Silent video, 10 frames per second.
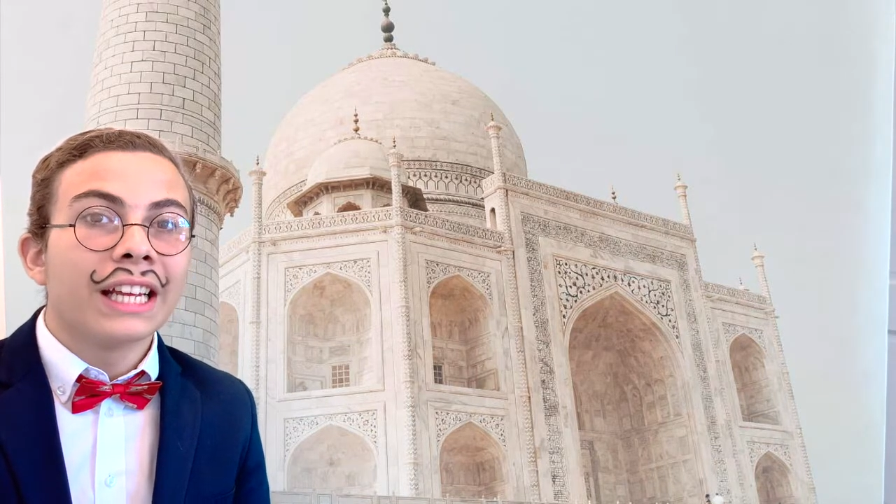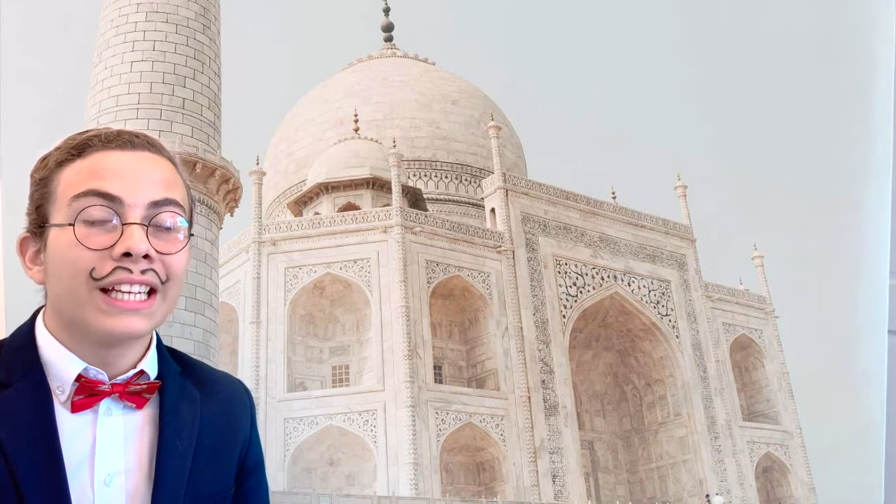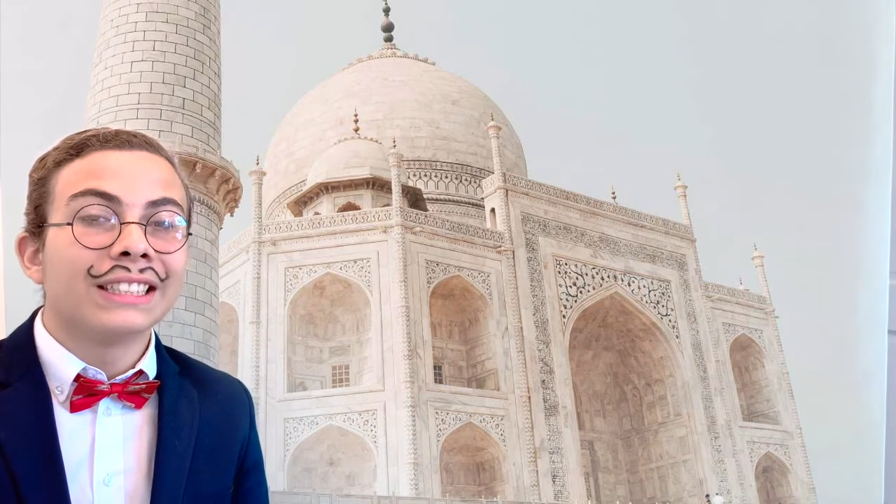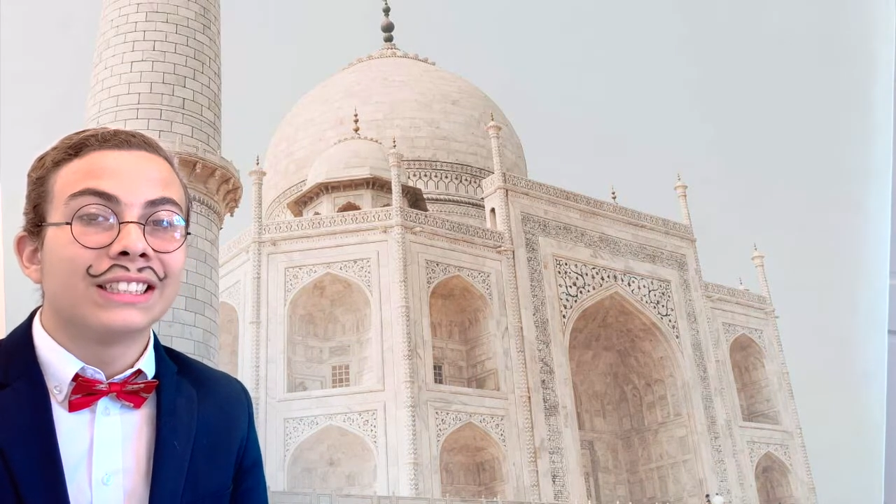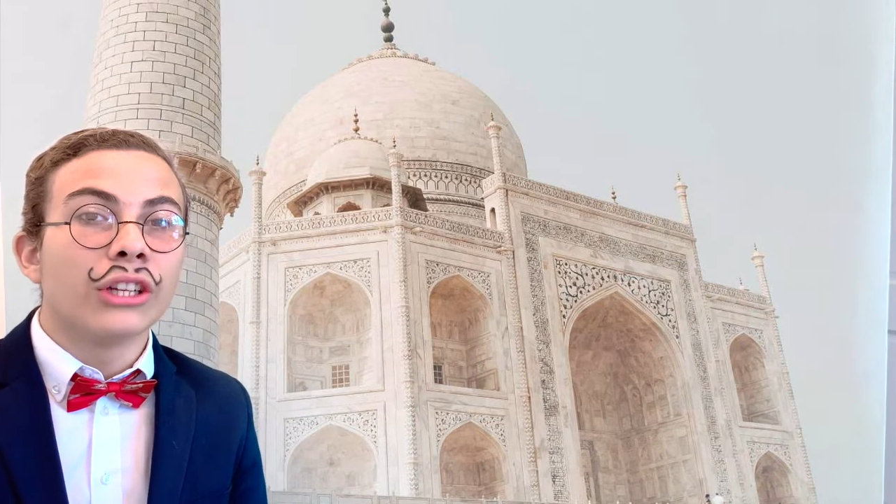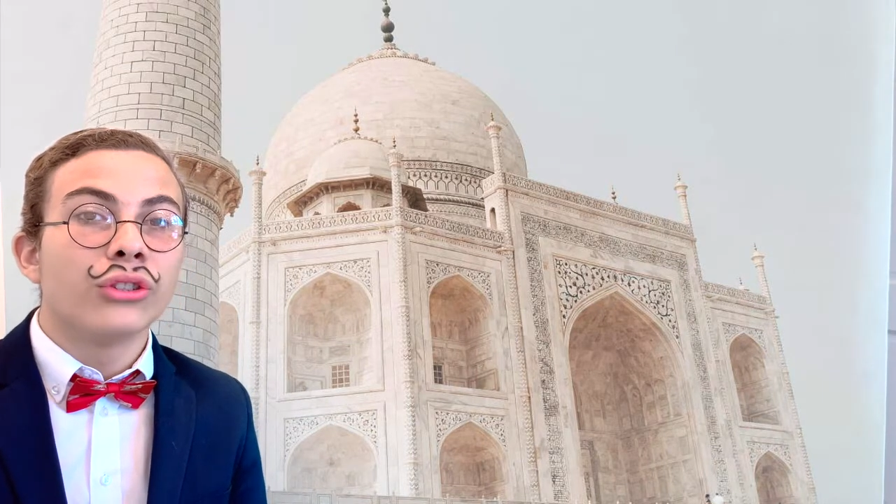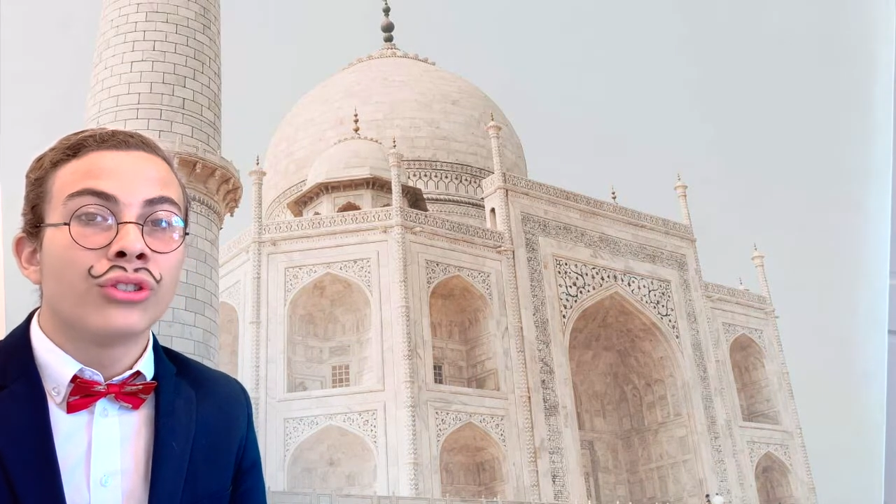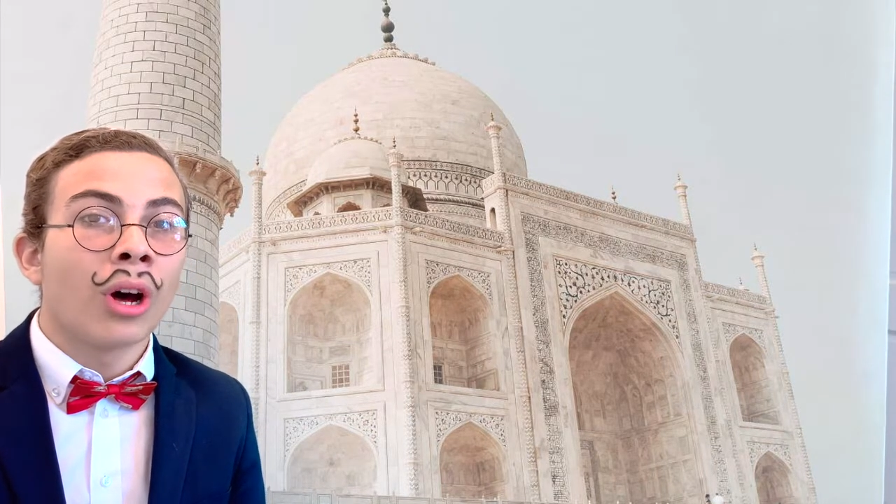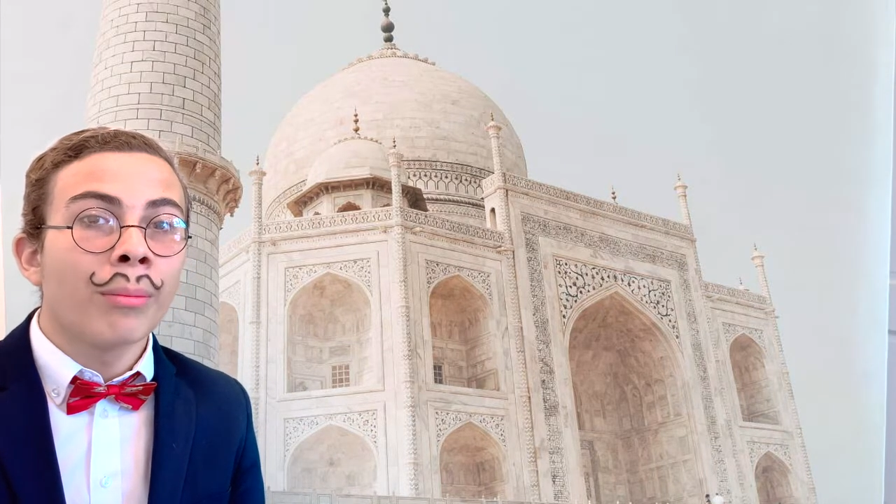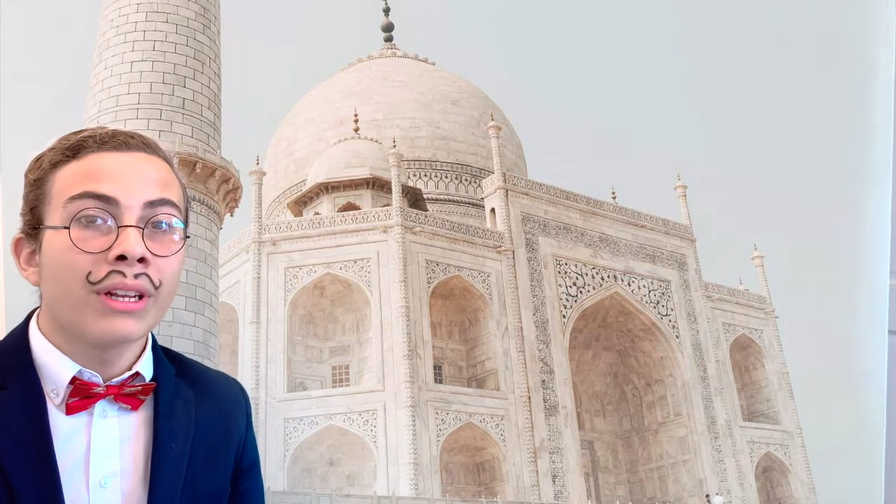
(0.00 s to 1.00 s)
is the
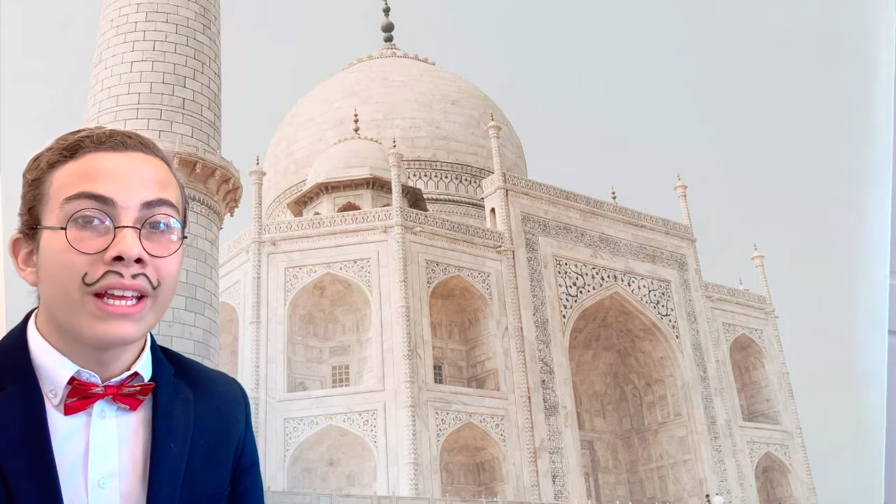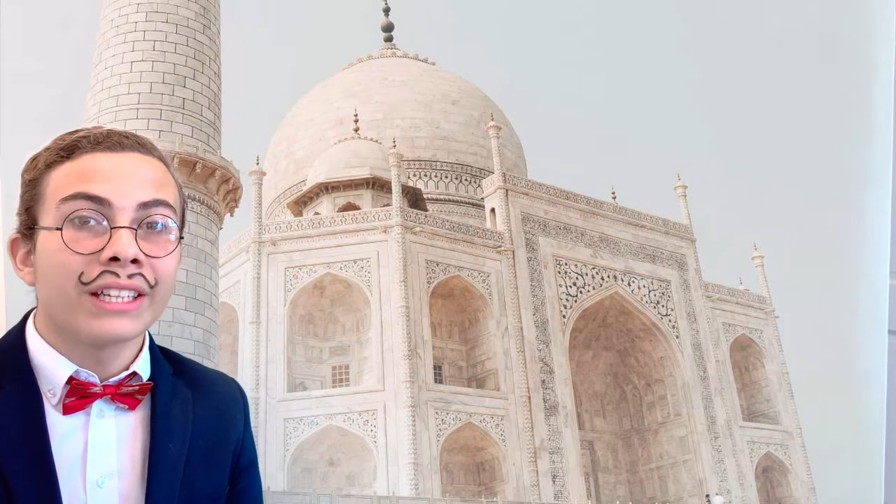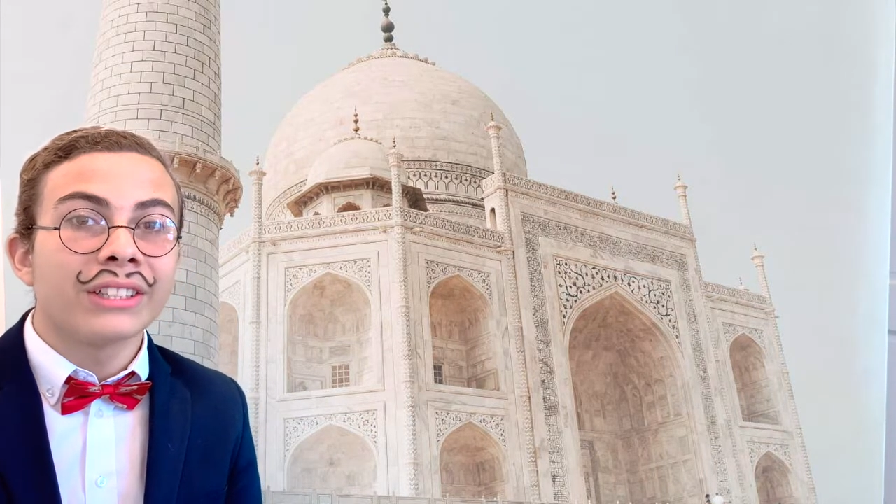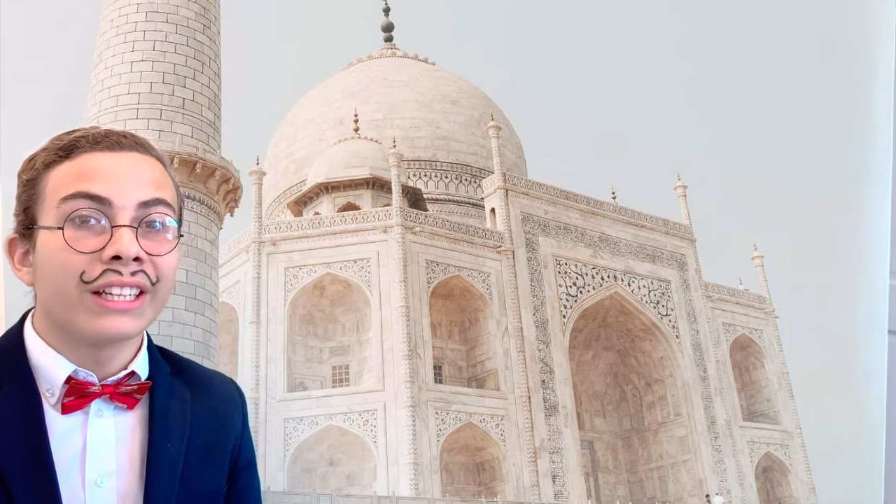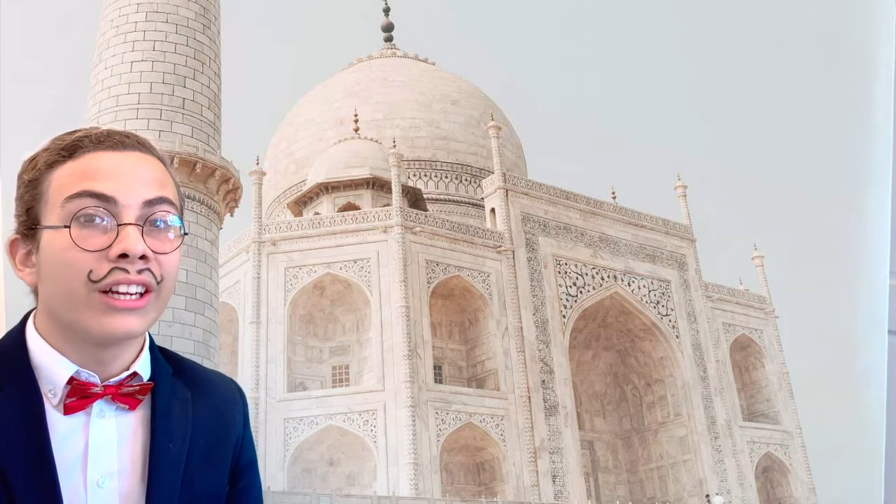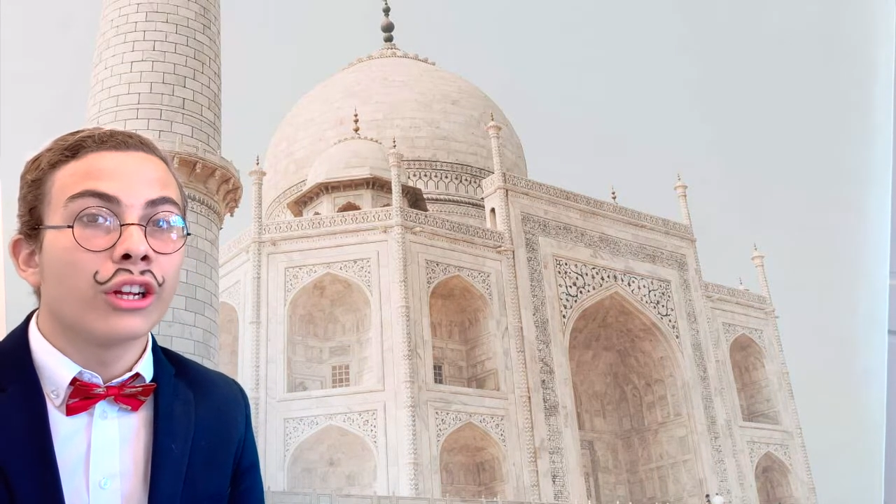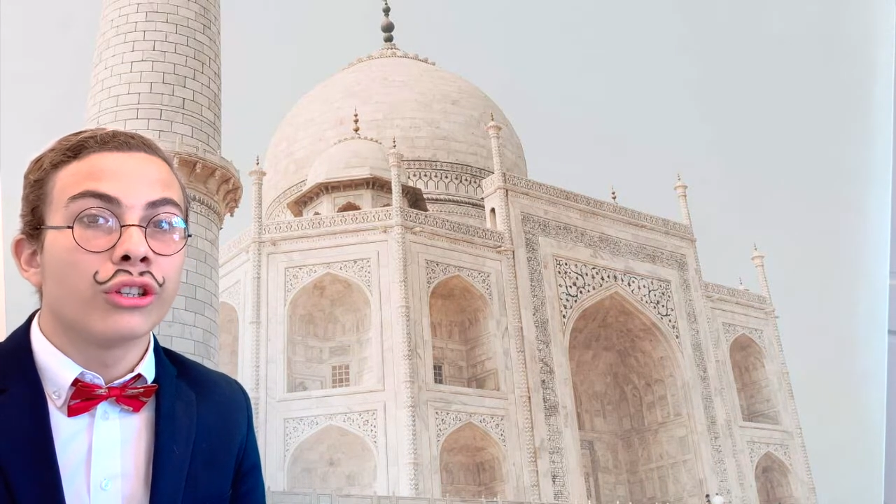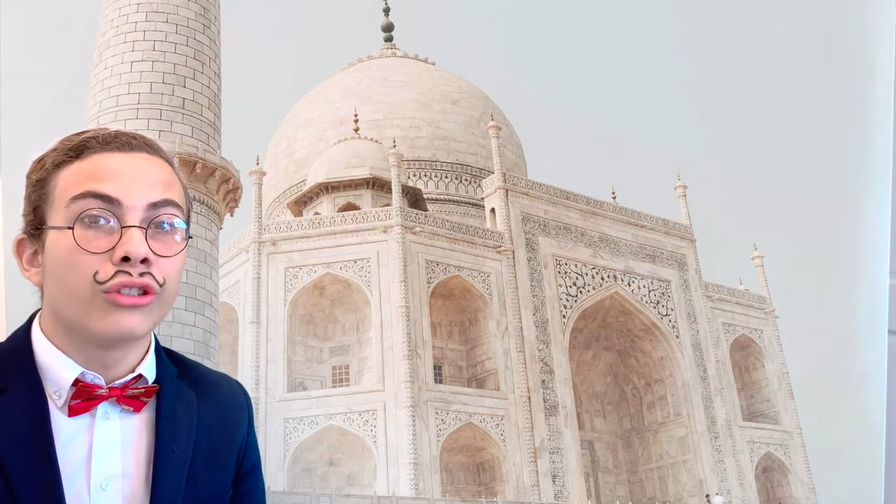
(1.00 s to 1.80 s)
dominating